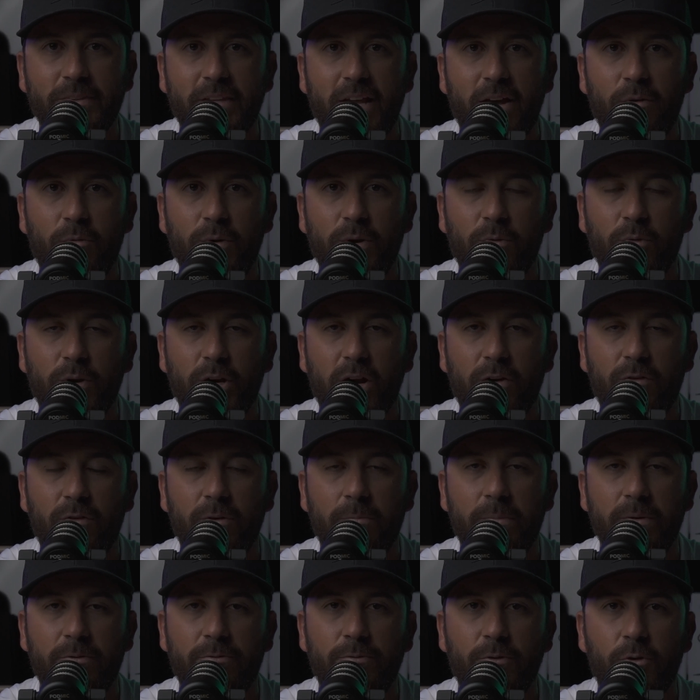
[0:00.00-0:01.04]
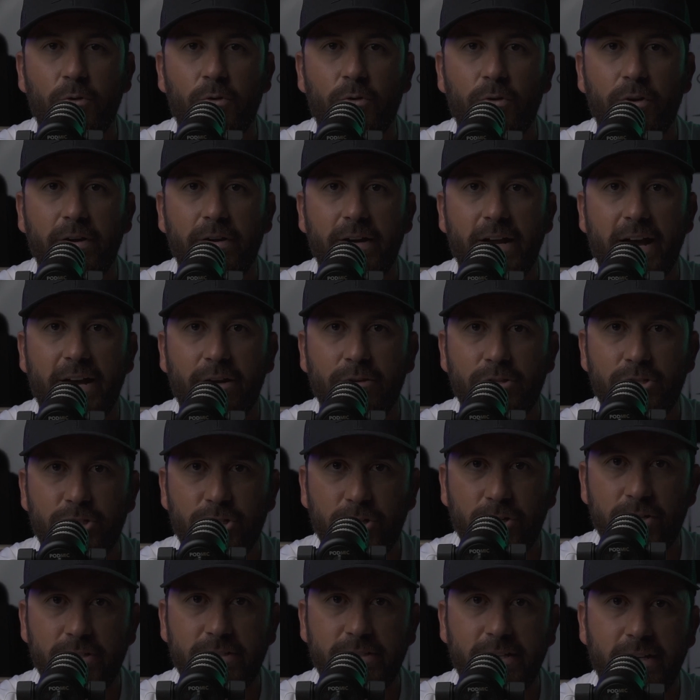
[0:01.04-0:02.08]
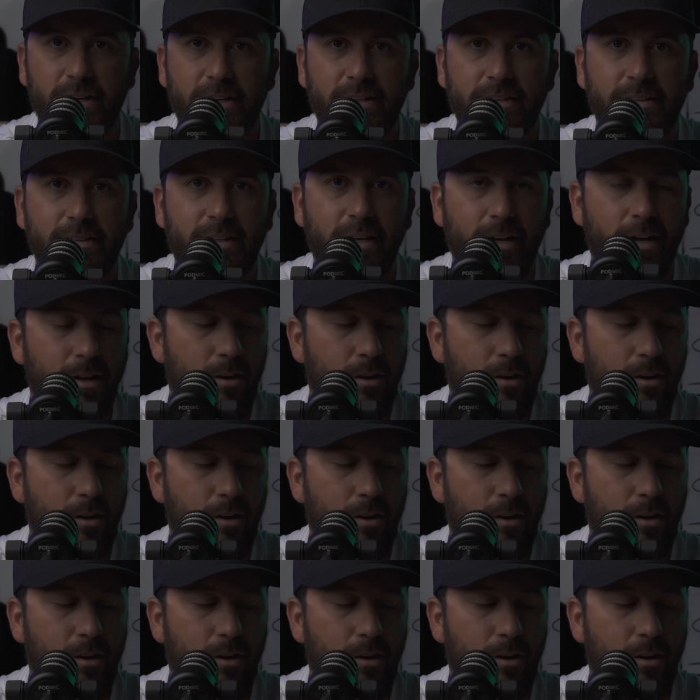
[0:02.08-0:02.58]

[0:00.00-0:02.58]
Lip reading: we went over before and how to trust that